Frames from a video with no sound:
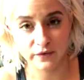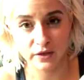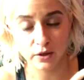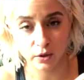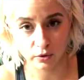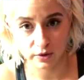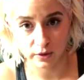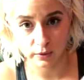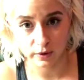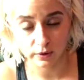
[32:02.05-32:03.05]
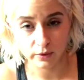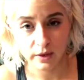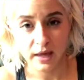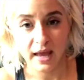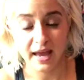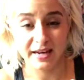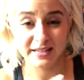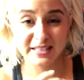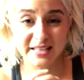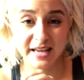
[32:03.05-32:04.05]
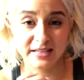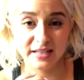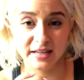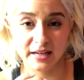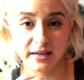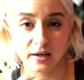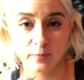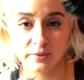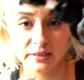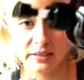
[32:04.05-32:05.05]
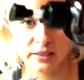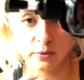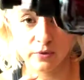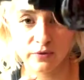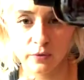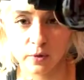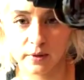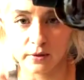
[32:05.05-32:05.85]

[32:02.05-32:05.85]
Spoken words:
the coconut oil, and it stays in a complete liquid form. I